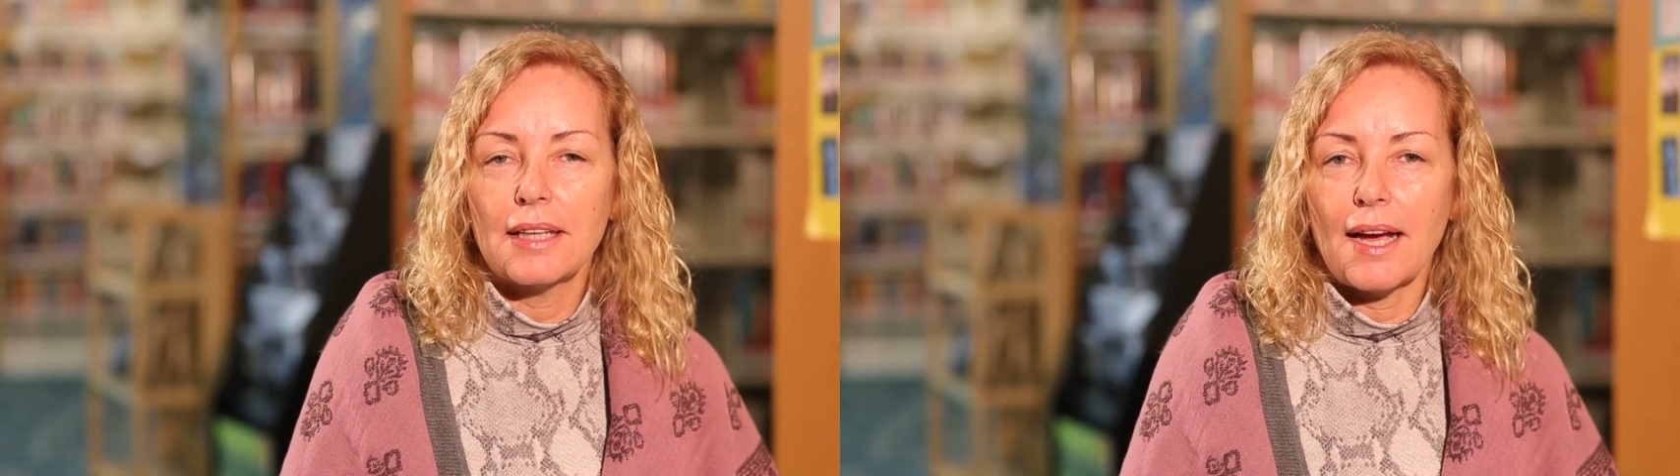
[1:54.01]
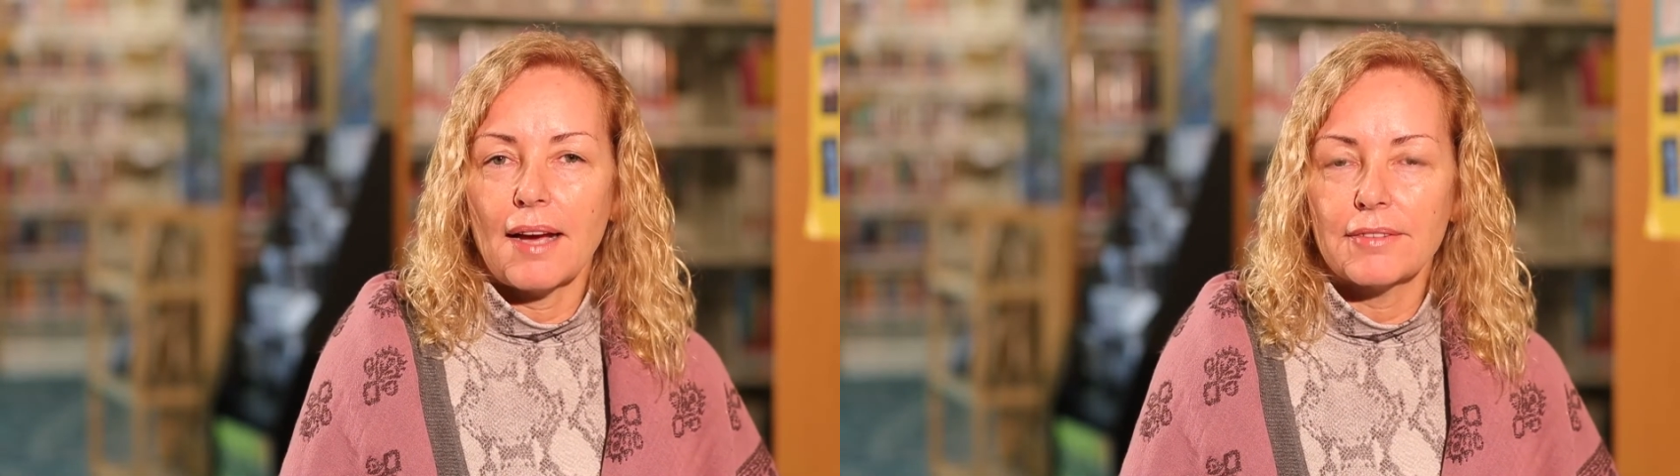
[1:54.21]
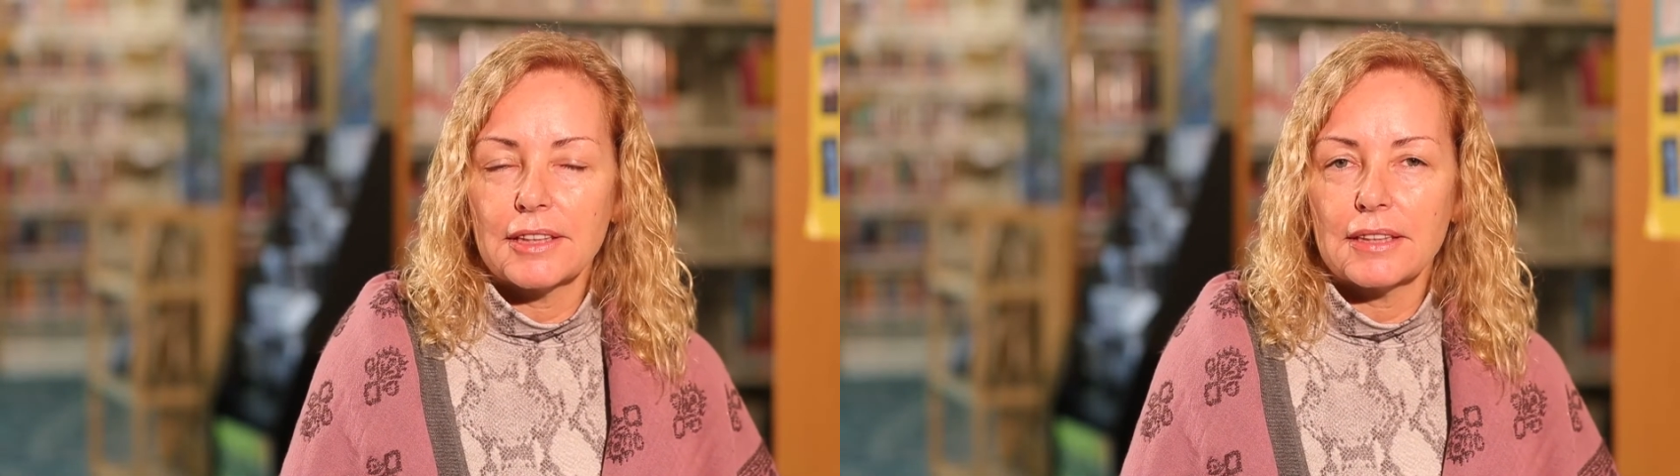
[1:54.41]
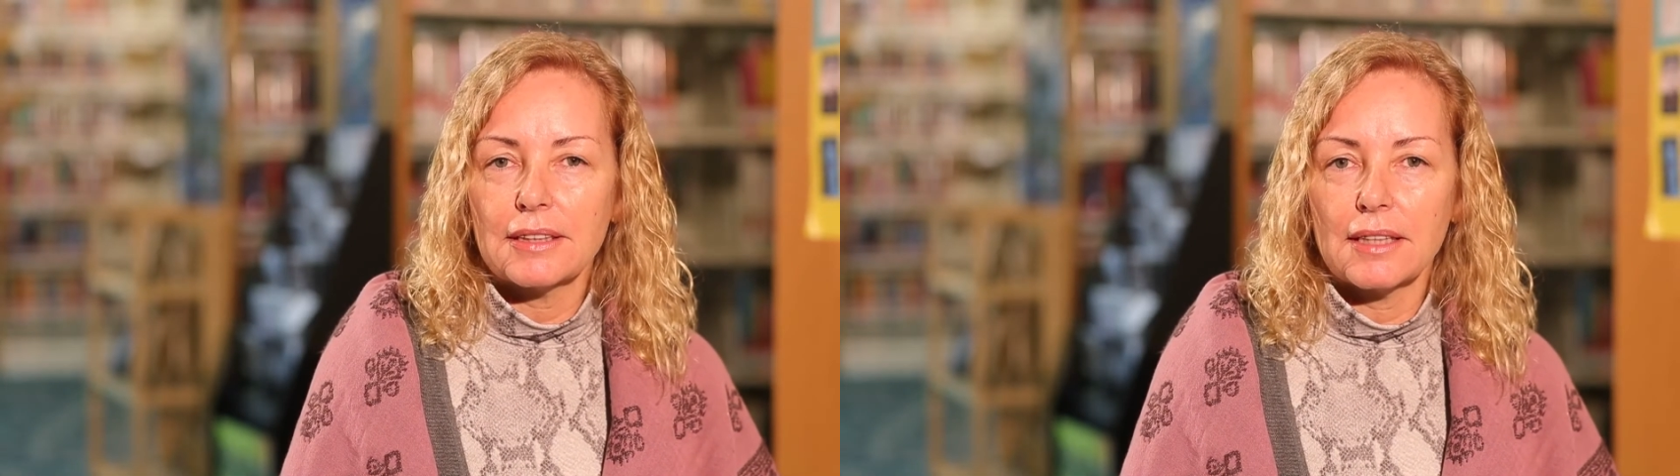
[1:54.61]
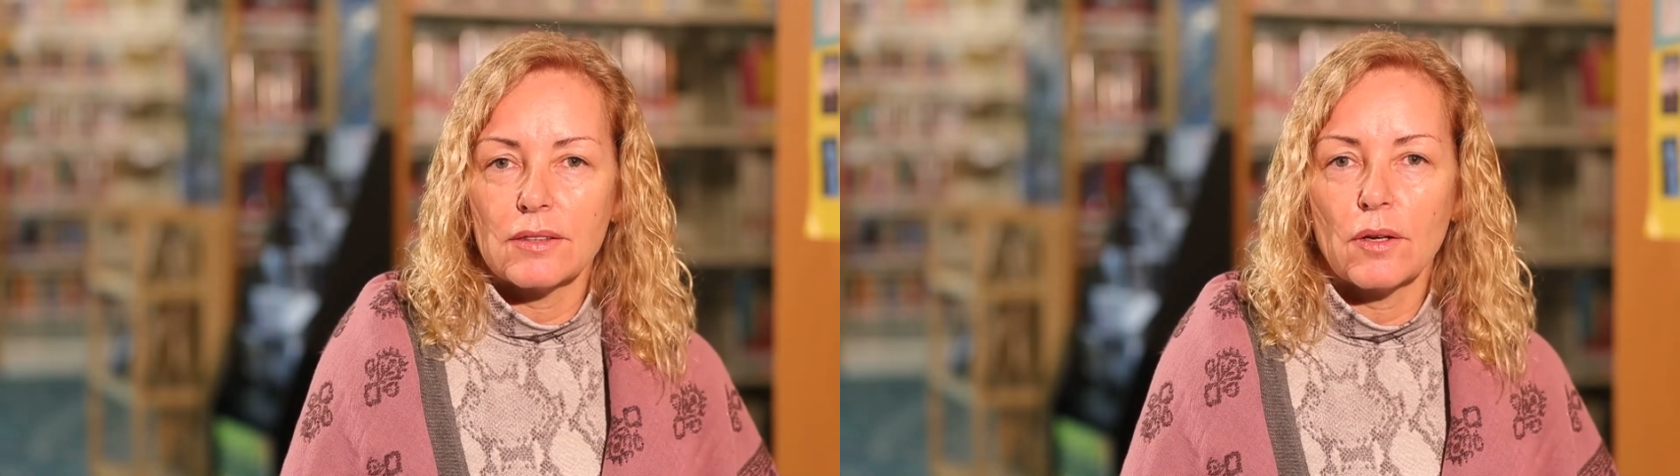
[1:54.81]
the average
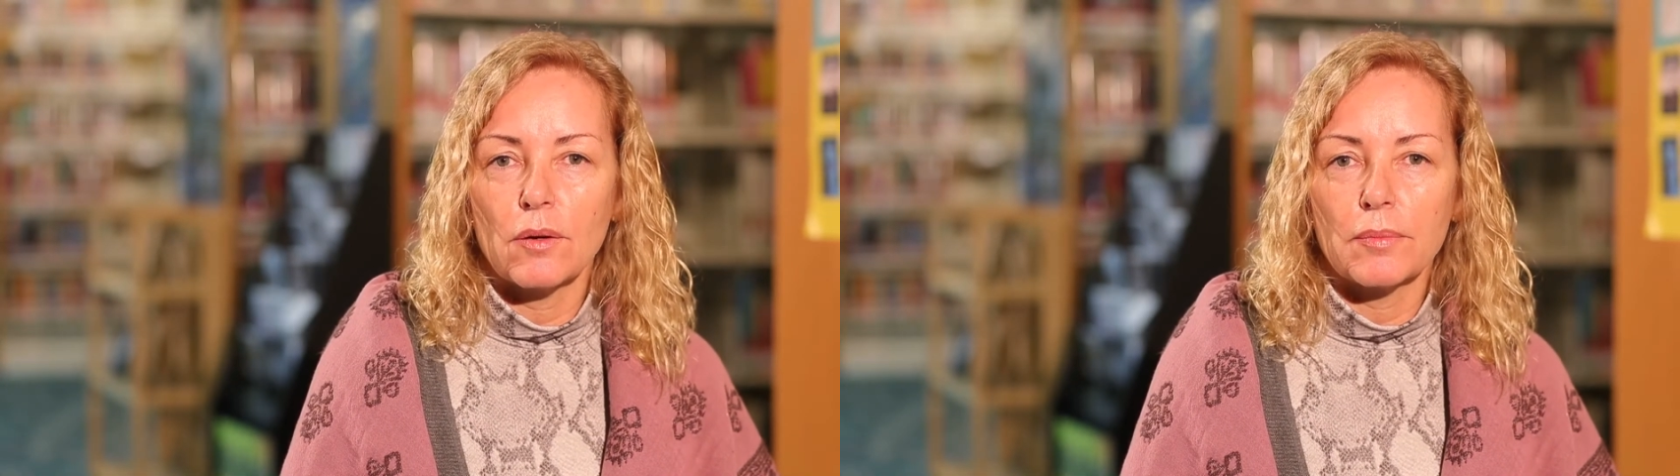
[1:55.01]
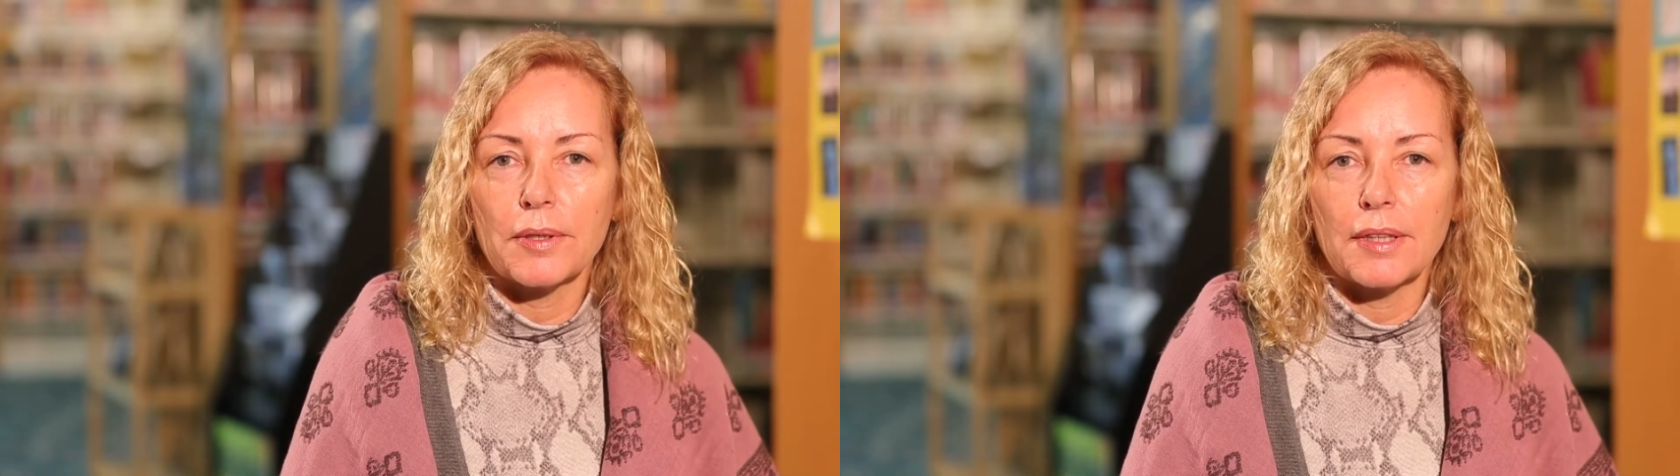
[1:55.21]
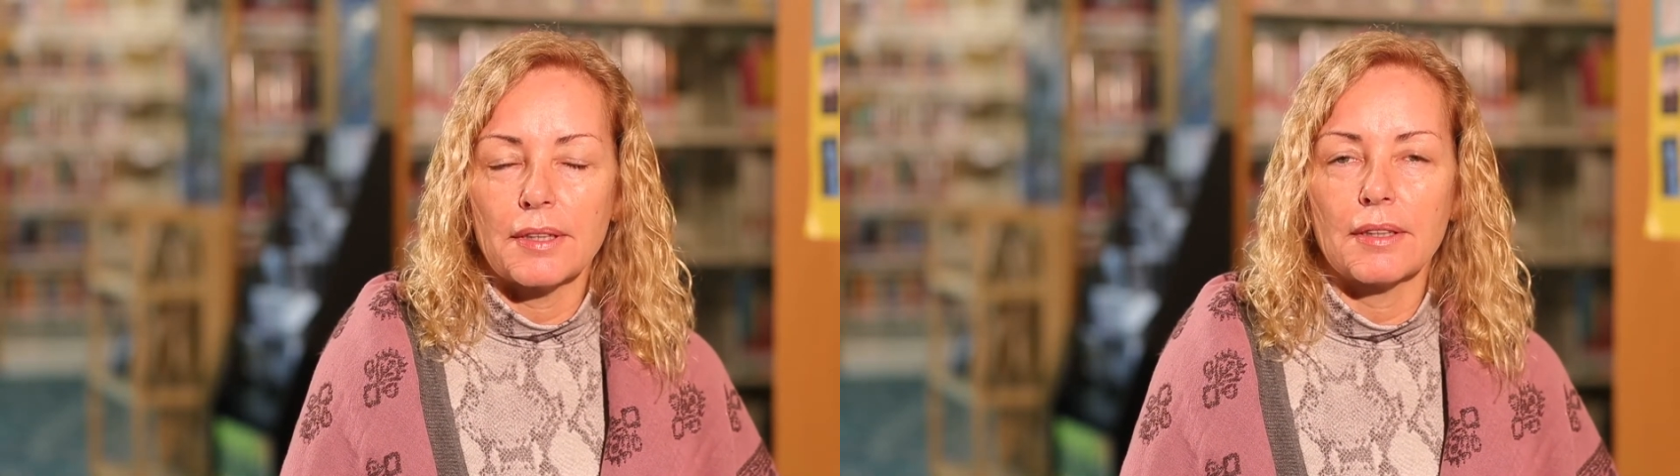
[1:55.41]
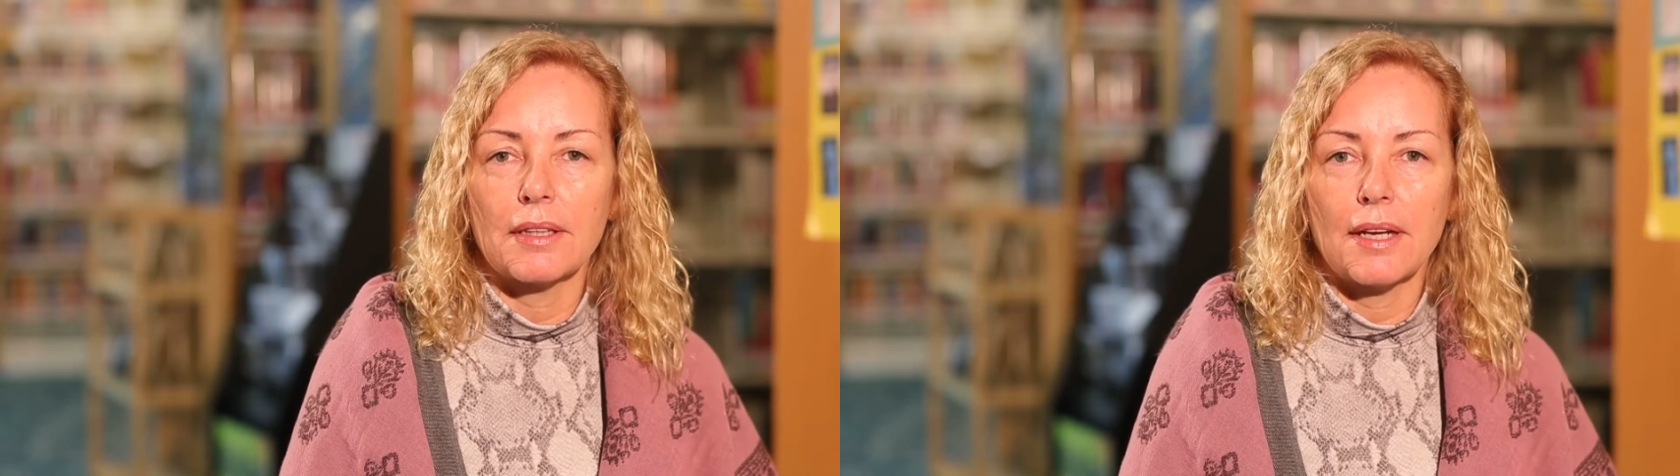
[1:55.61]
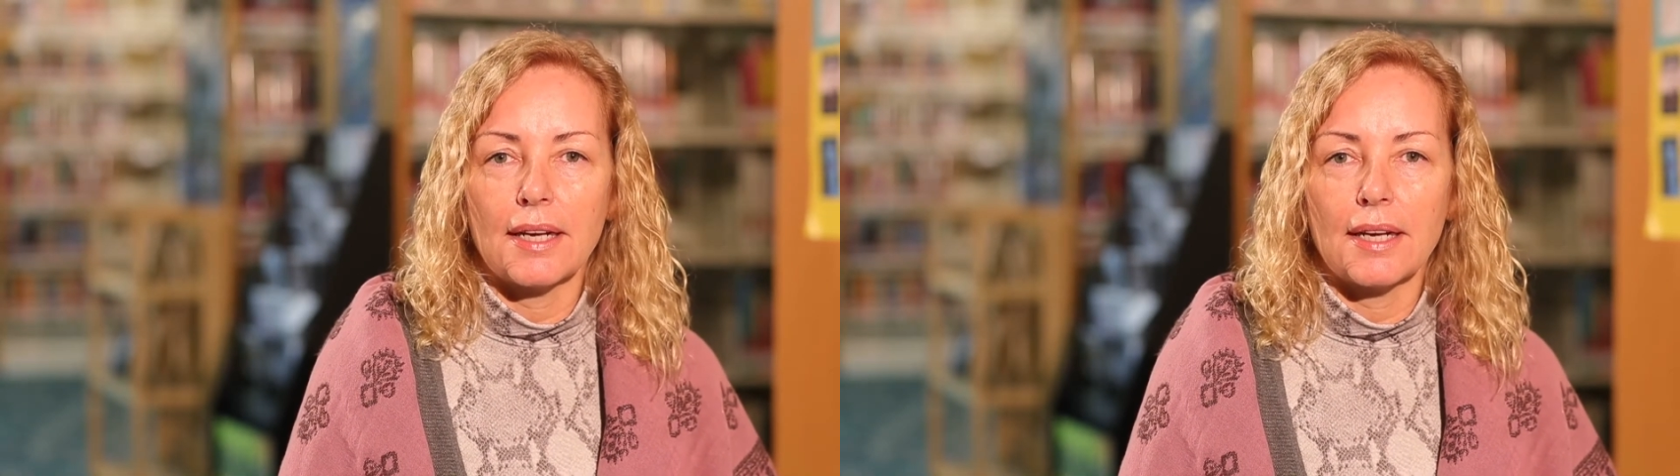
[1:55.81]
assessed homeowner